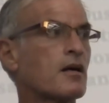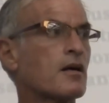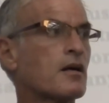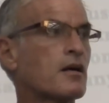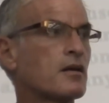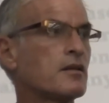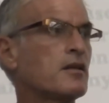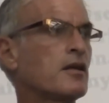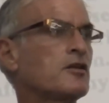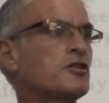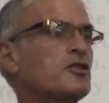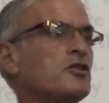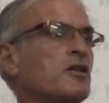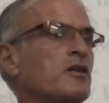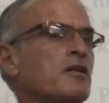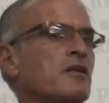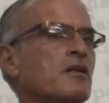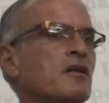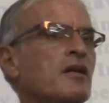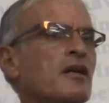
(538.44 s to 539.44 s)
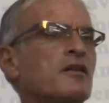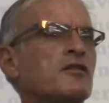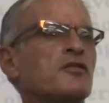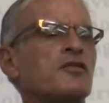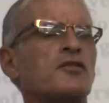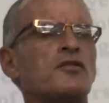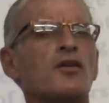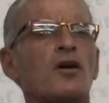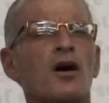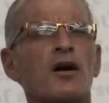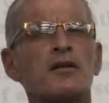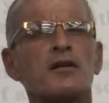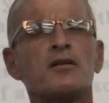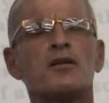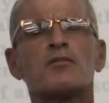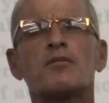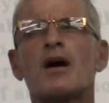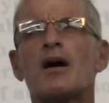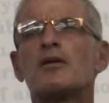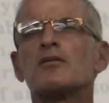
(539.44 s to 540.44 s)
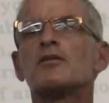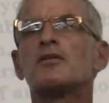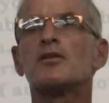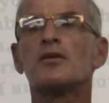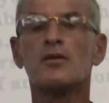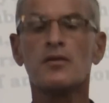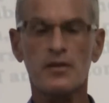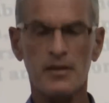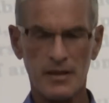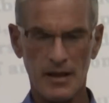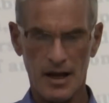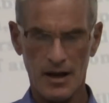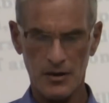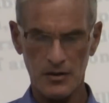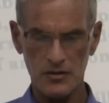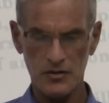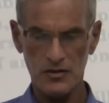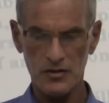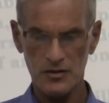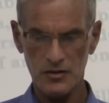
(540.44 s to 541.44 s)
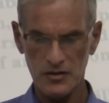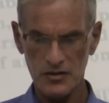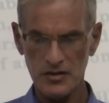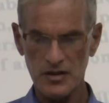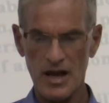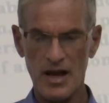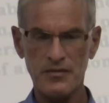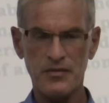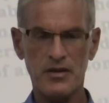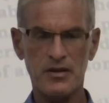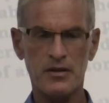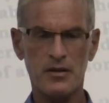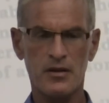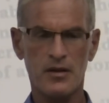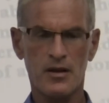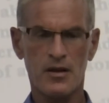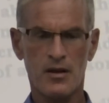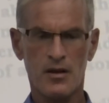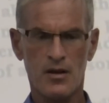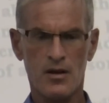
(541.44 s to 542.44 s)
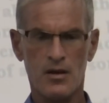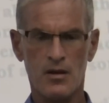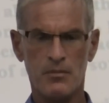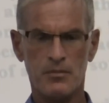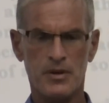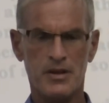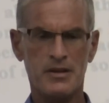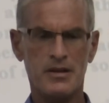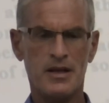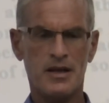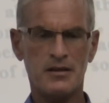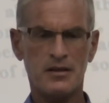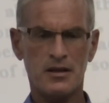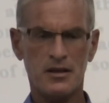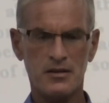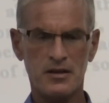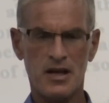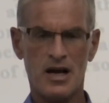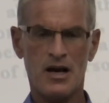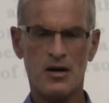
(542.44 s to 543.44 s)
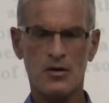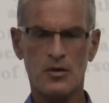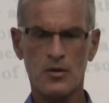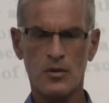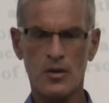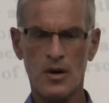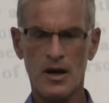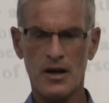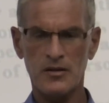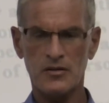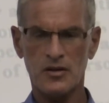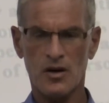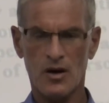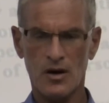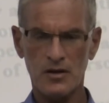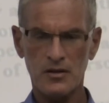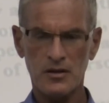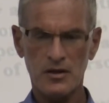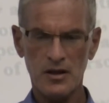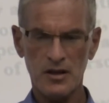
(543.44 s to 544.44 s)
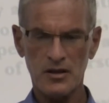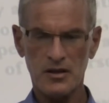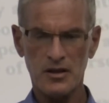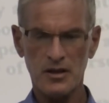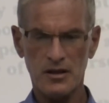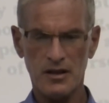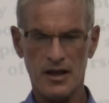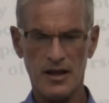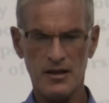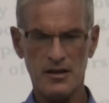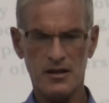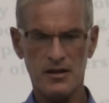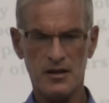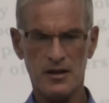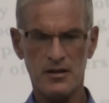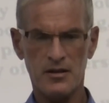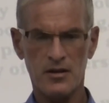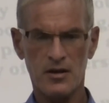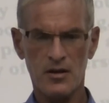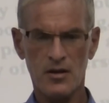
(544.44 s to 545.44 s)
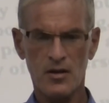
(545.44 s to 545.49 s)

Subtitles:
condition. It started around 2007, but Netanyahu has articulated it